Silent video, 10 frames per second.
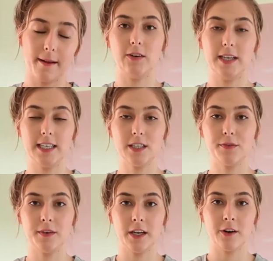You need to
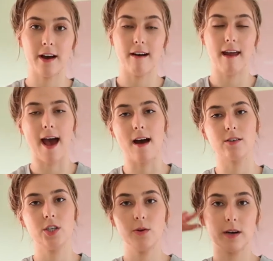figure out how
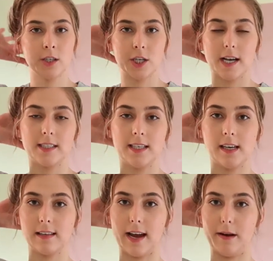to adjust the
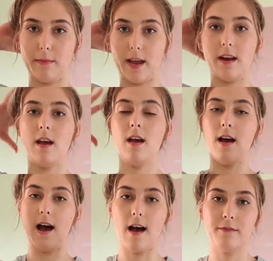alignment
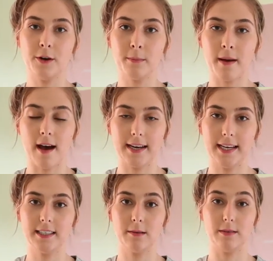of your
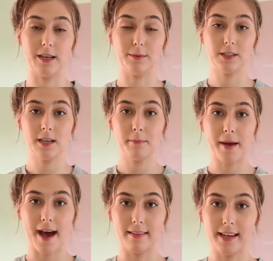body to be able to
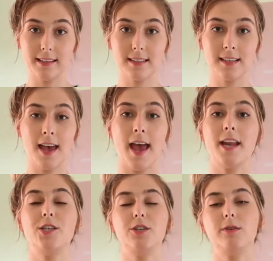balance
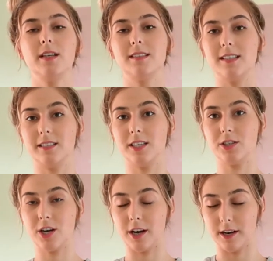and do consistent
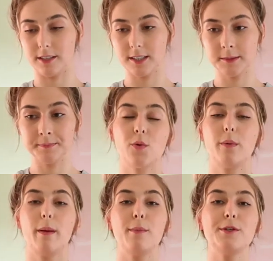turns.
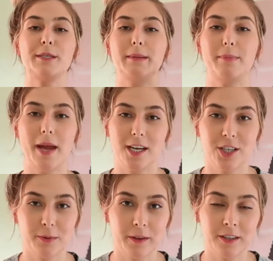Remember to be
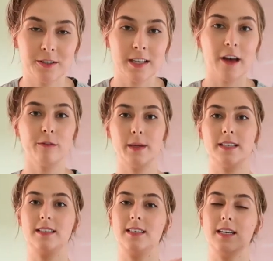patient with yourself
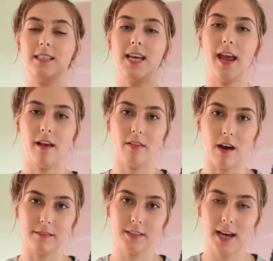because it's gonna take a
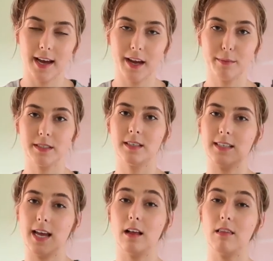lot of time. It's gonna
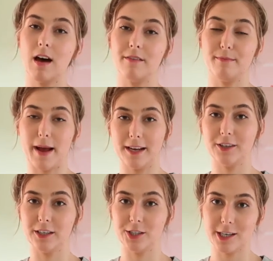take a lot of
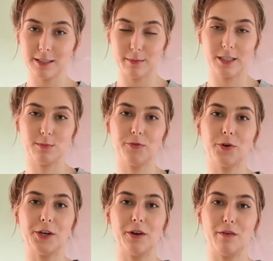minor adjustments
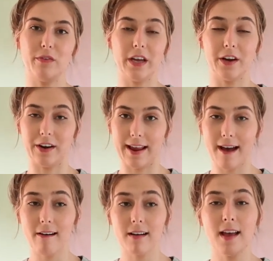before you can figure it
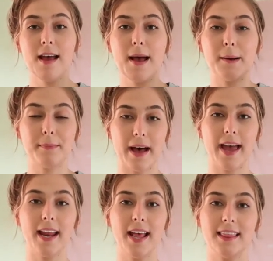out.
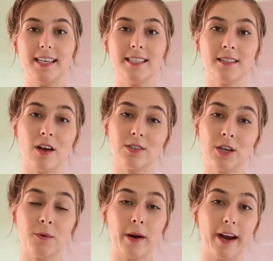But this is
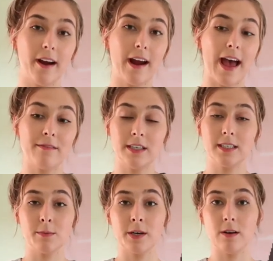also where having
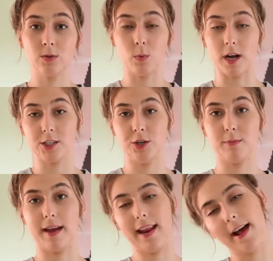someone else watch you
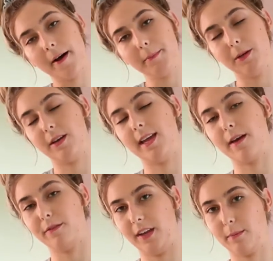might help. You can
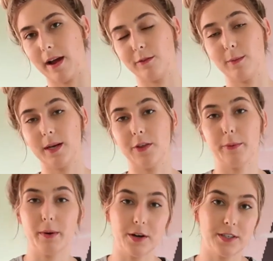get feedback from another
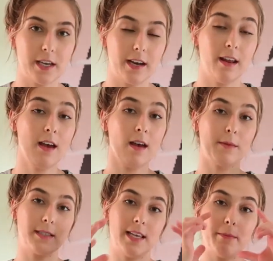person
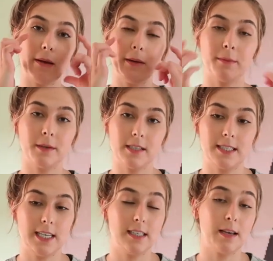because they might be able to
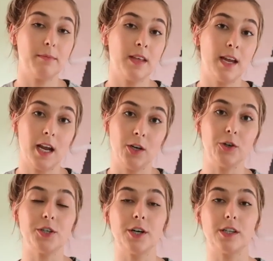see something in
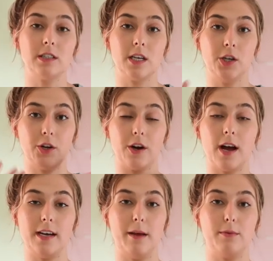your turns that you're
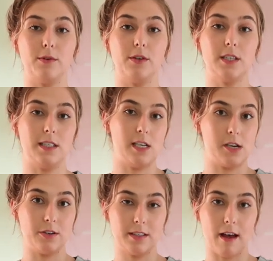unable to see
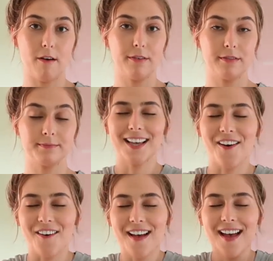yourself.
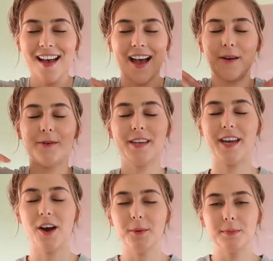So I
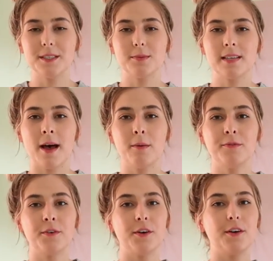really hope this was
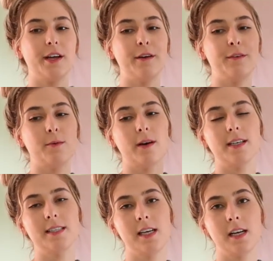helpful. If you want
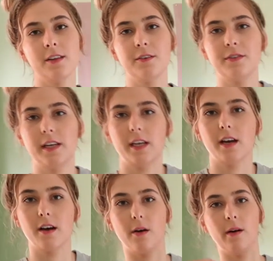to see another
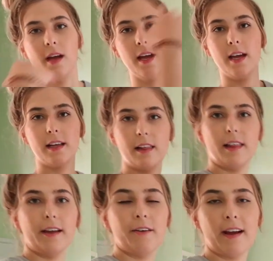video,
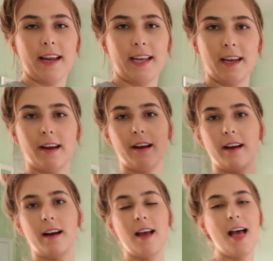click right
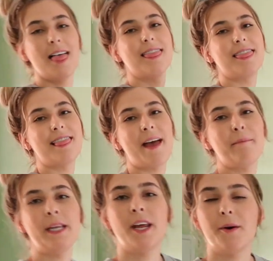here. Let
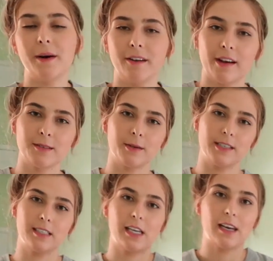me know what you guys want to
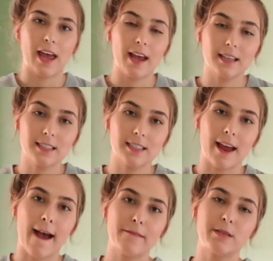see next. I
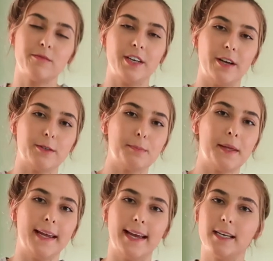have some videos
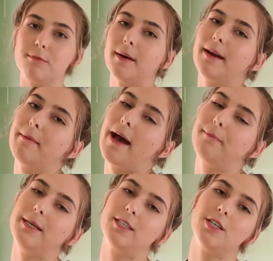planned, but I'm
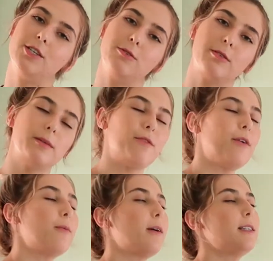happy to do some
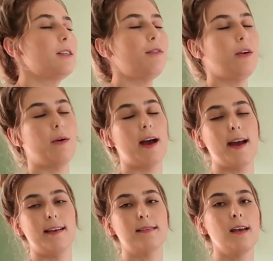different ones if you
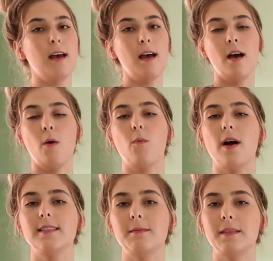guys
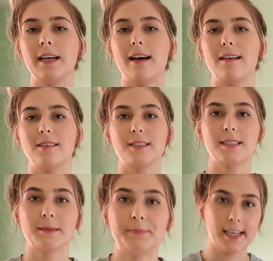want something else.
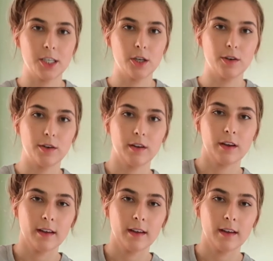Stay tuned.